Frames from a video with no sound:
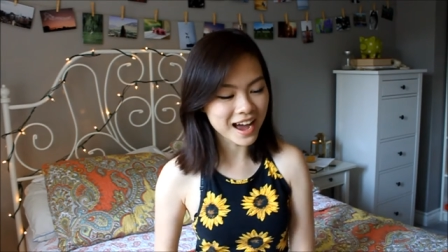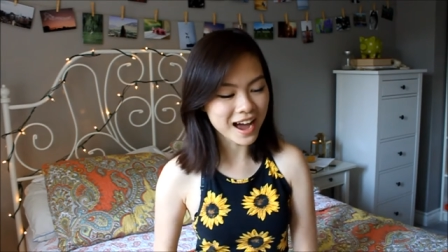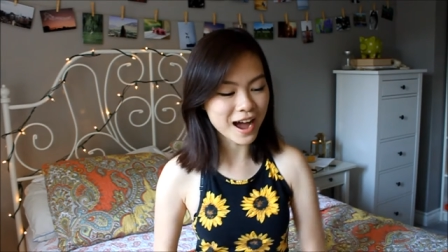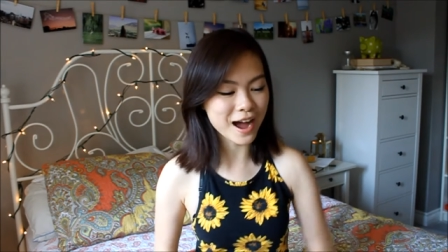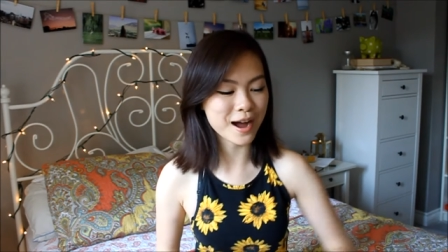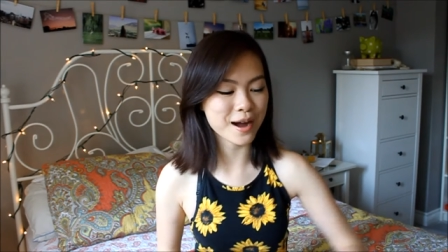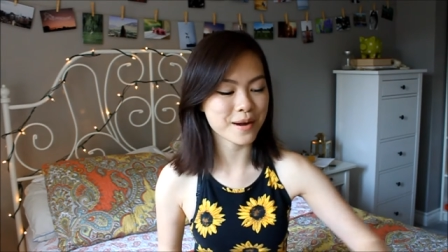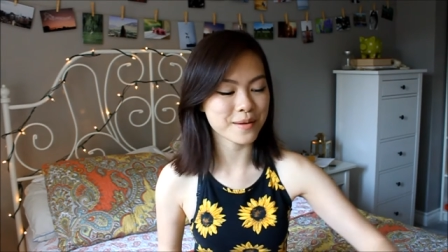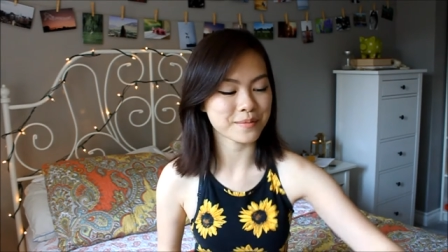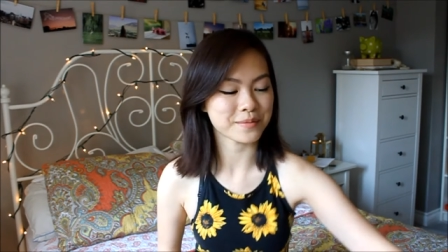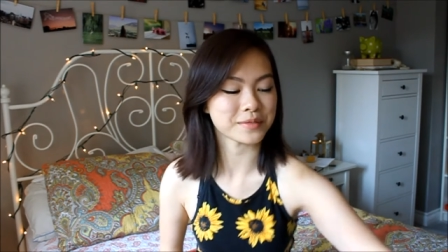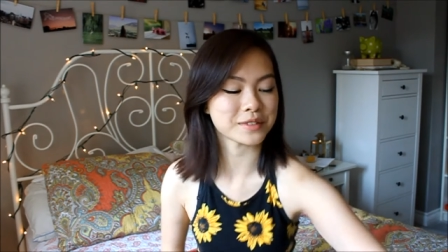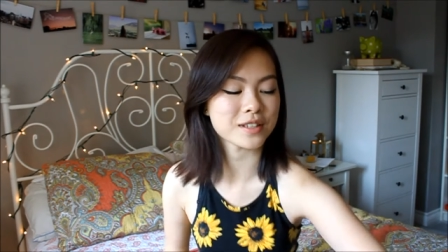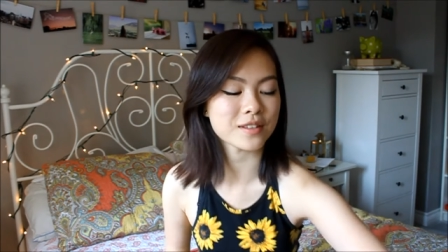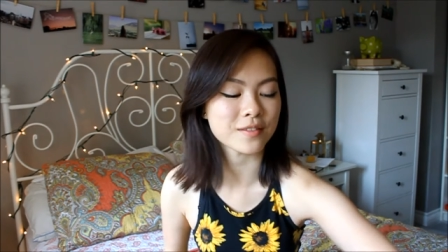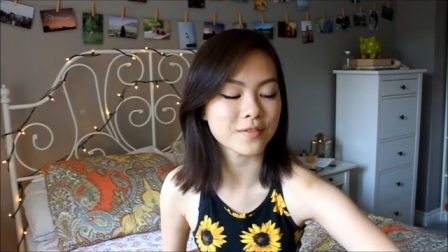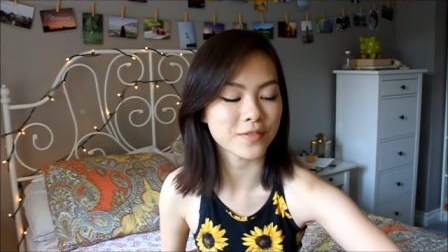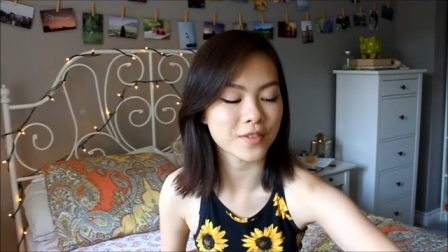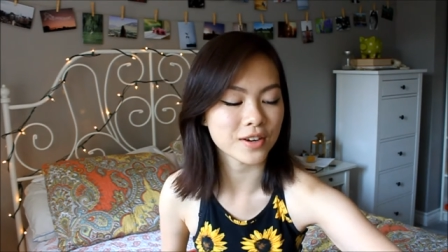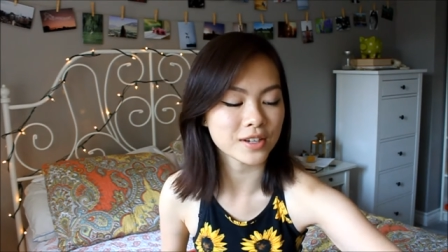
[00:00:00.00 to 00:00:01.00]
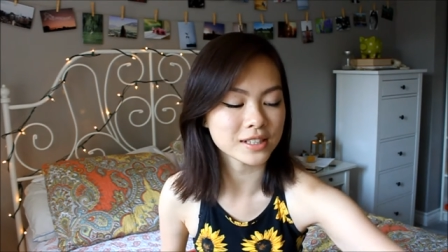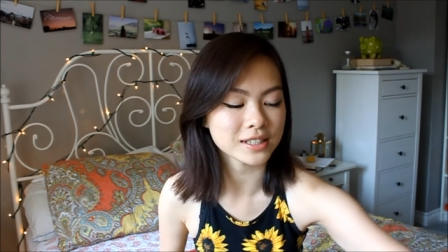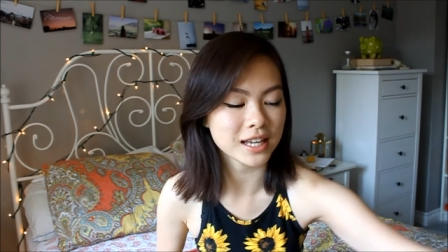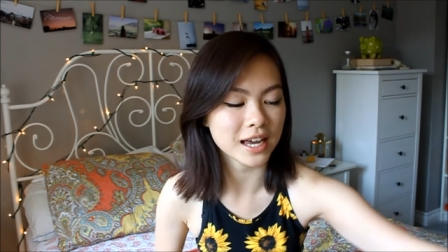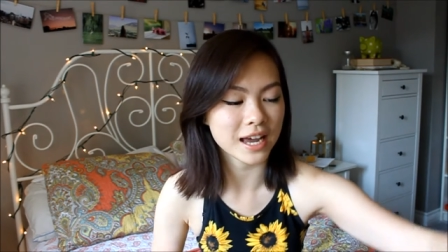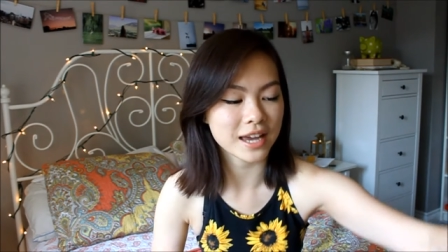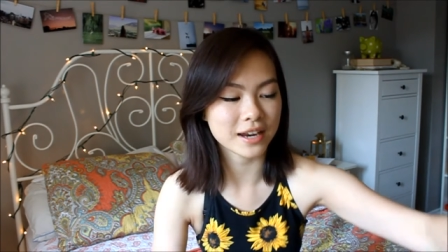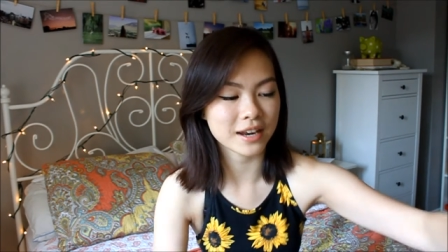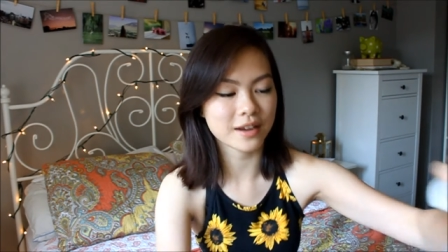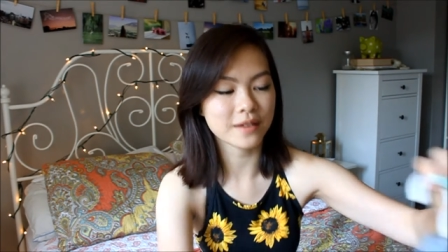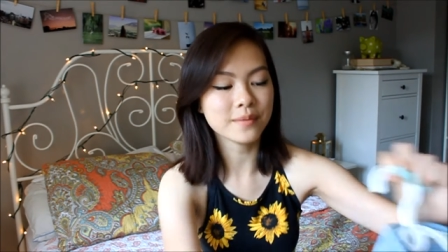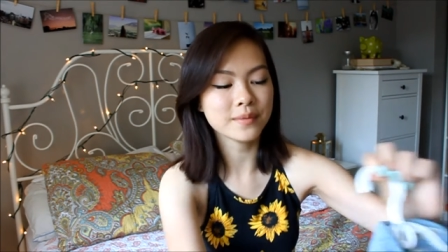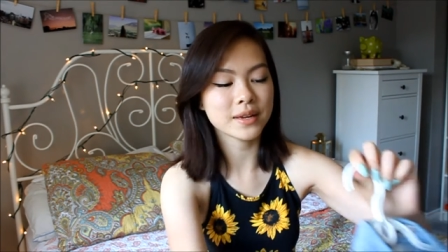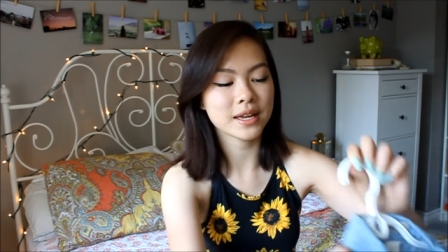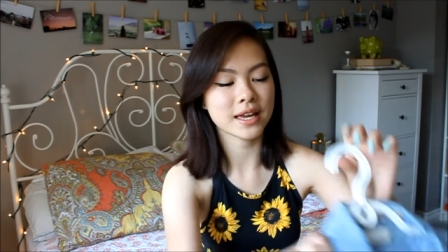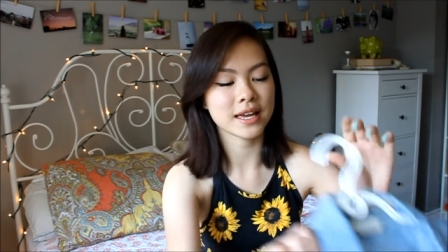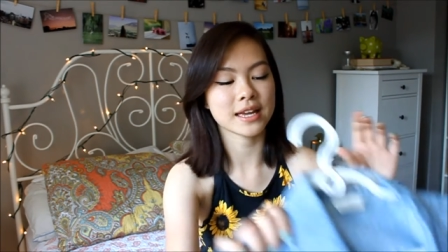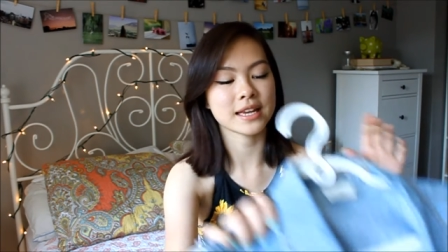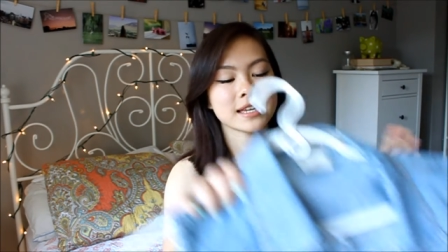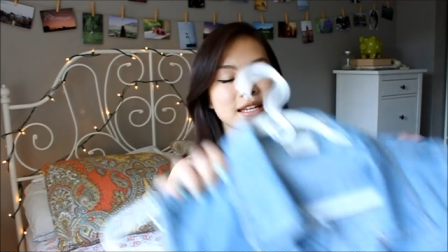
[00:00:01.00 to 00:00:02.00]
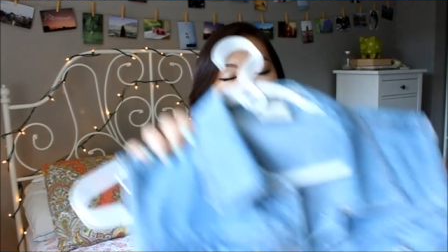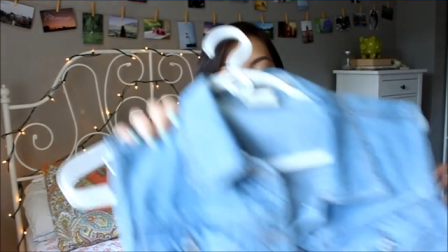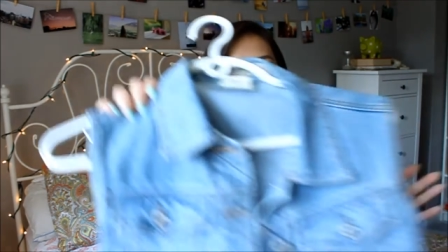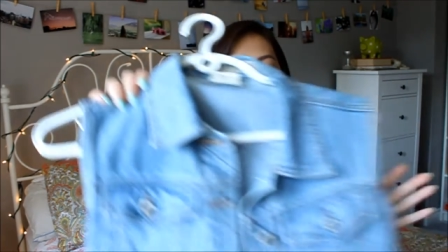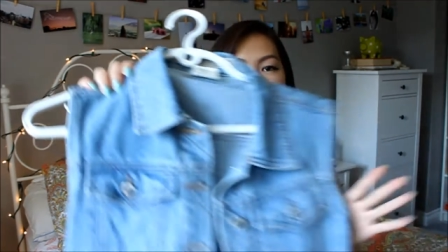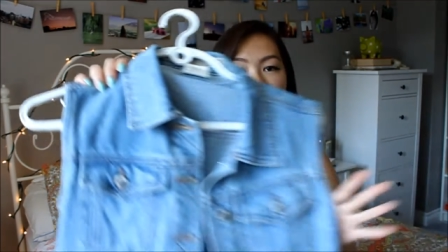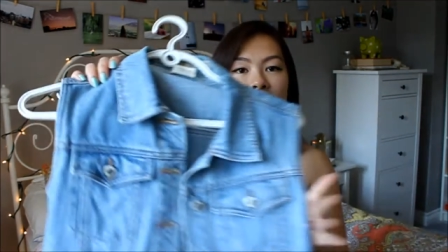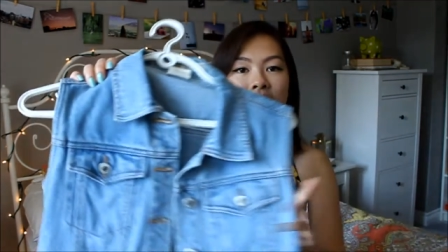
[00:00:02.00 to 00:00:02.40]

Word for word: Um, so the first item is